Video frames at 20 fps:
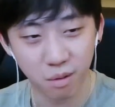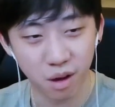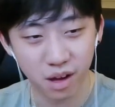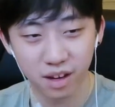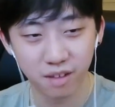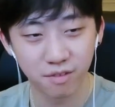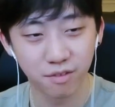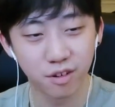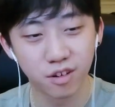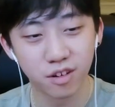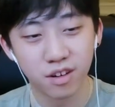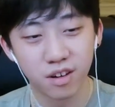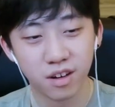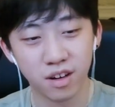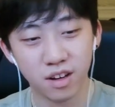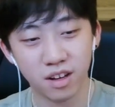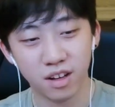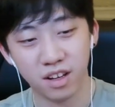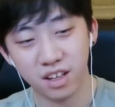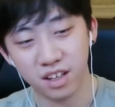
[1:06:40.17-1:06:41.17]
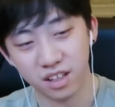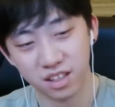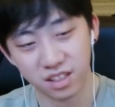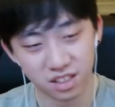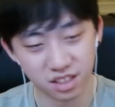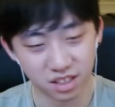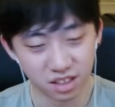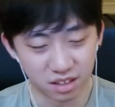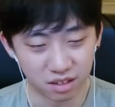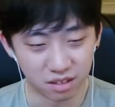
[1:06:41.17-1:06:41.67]
whatever.
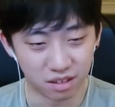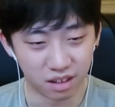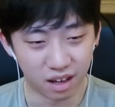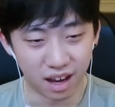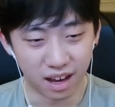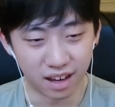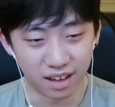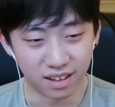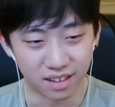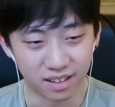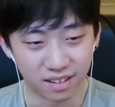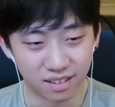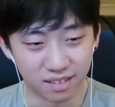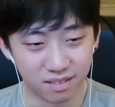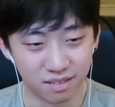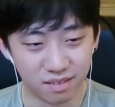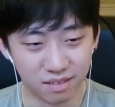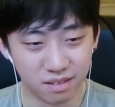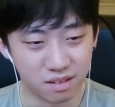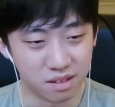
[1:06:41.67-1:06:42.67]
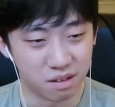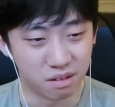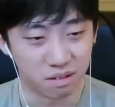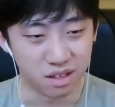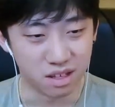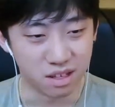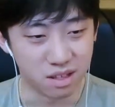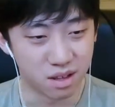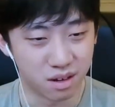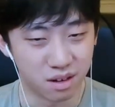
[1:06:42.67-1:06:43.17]
So I
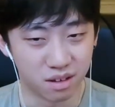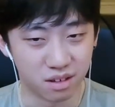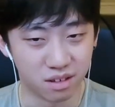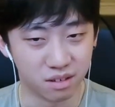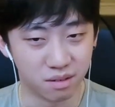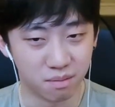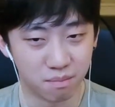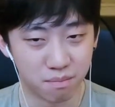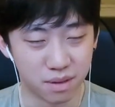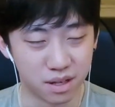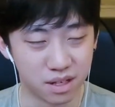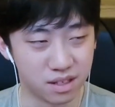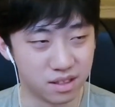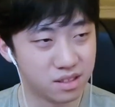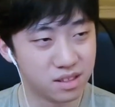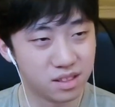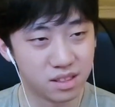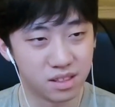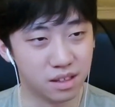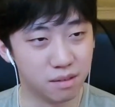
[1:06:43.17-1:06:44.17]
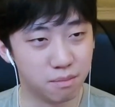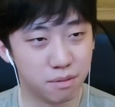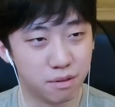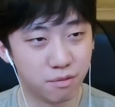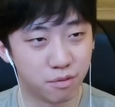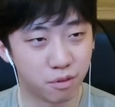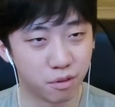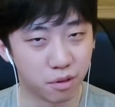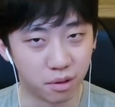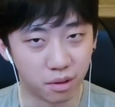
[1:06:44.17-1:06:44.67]
either been
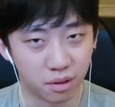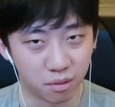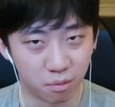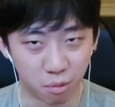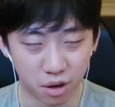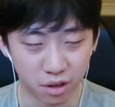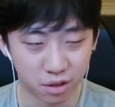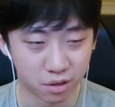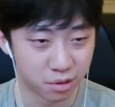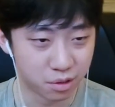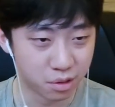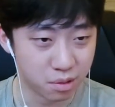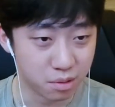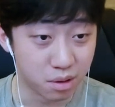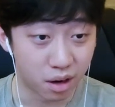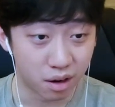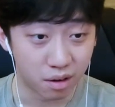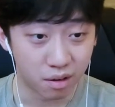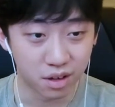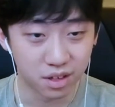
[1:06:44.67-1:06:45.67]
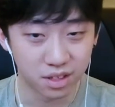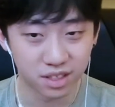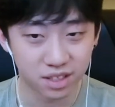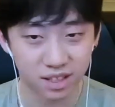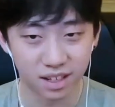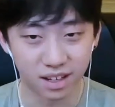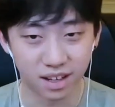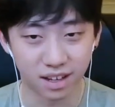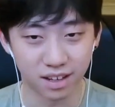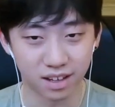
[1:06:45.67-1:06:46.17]
sleeping for 1 or 2 hours,
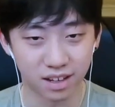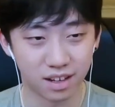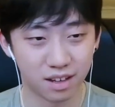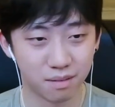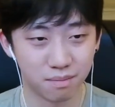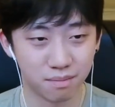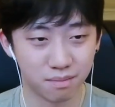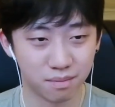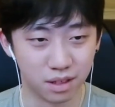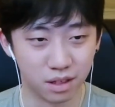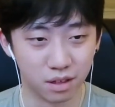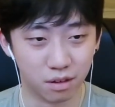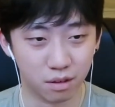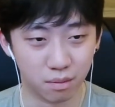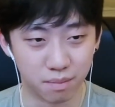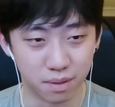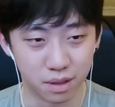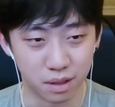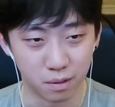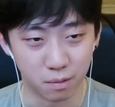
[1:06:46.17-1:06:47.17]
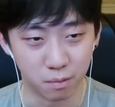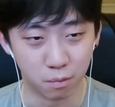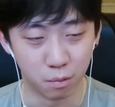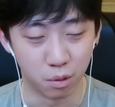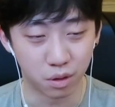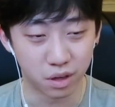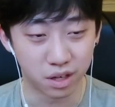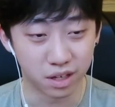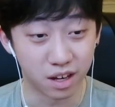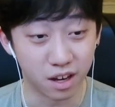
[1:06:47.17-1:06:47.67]
and I gotta be
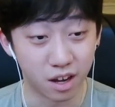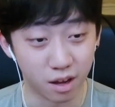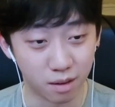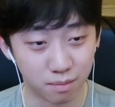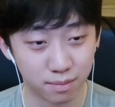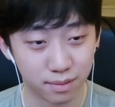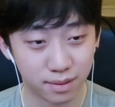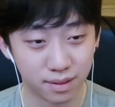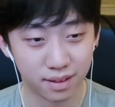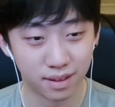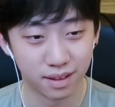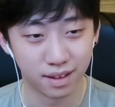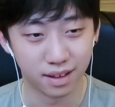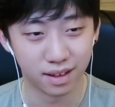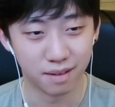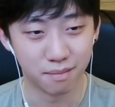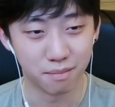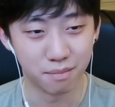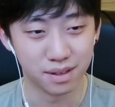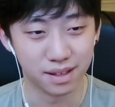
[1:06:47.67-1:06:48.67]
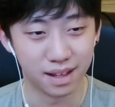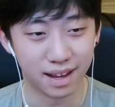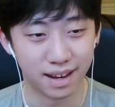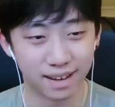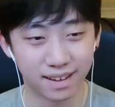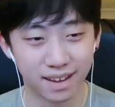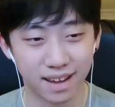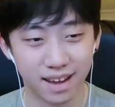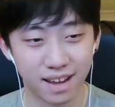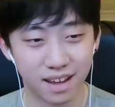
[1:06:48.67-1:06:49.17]
woken up and be
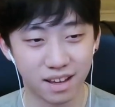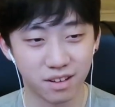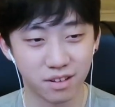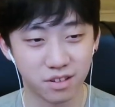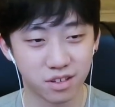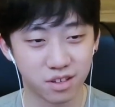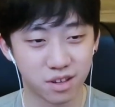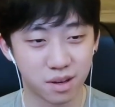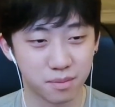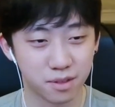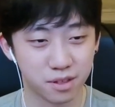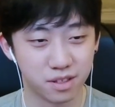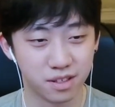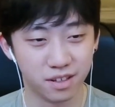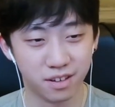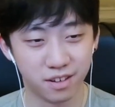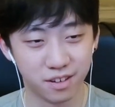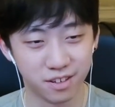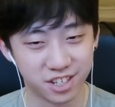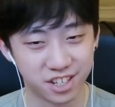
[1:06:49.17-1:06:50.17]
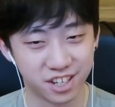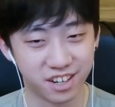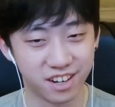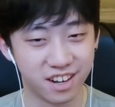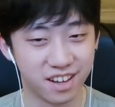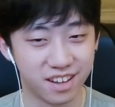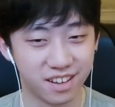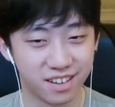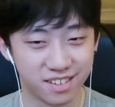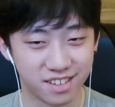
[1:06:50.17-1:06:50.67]
like, hey, you should come to dinner,
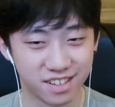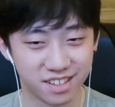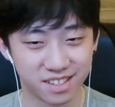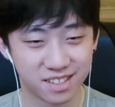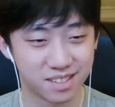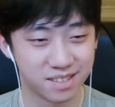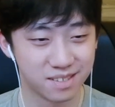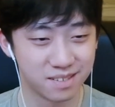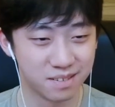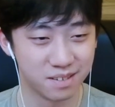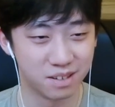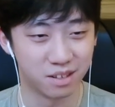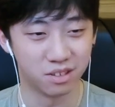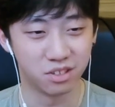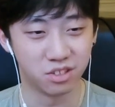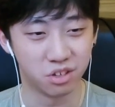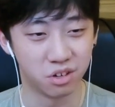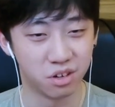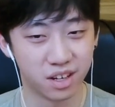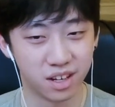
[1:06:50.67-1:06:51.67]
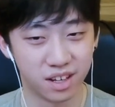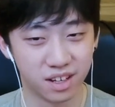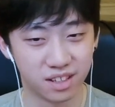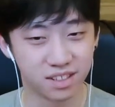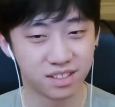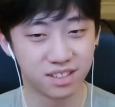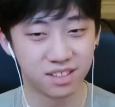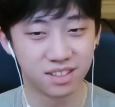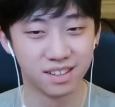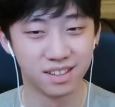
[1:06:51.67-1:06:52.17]
Jay, just join
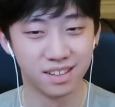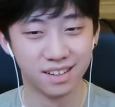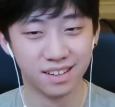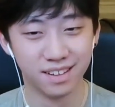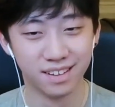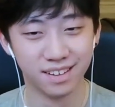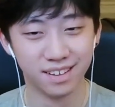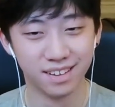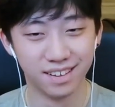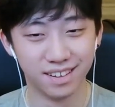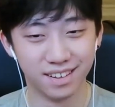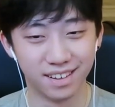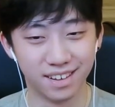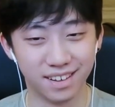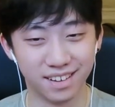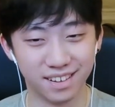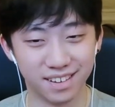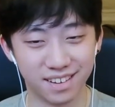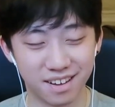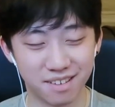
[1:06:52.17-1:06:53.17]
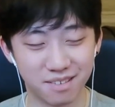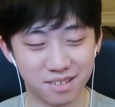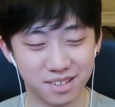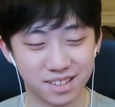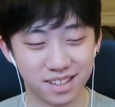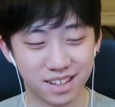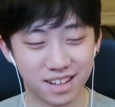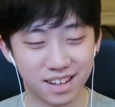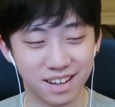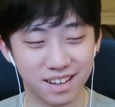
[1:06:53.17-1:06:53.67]
us. And I
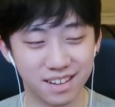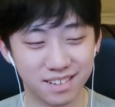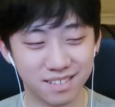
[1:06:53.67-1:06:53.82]
was like,